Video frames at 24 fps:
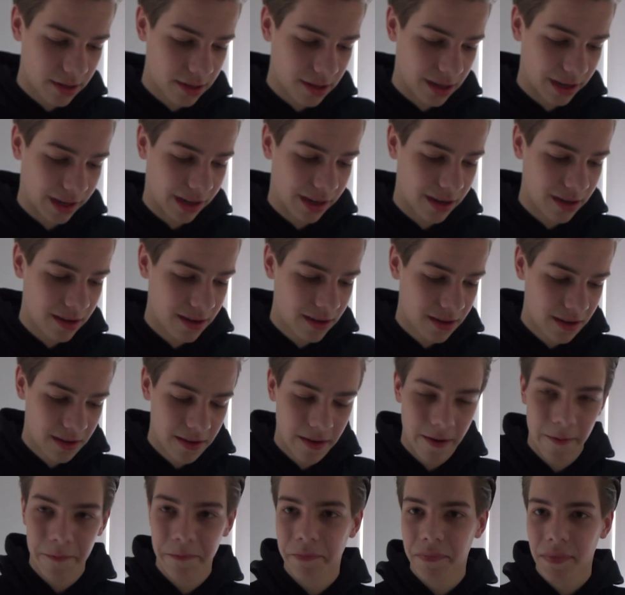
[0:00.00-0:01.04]
Like,
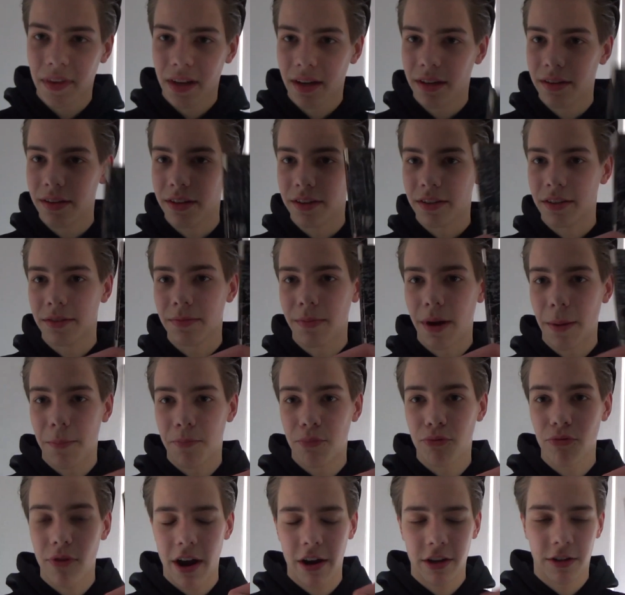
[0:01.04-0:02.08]
this is my
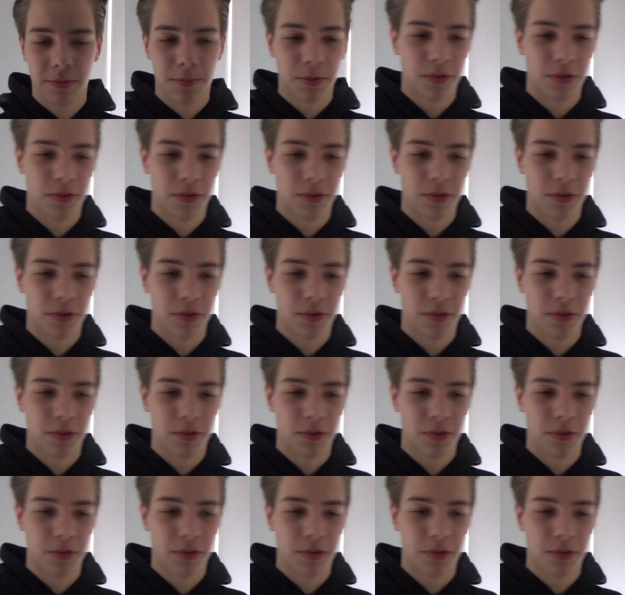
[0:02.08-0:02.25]
prized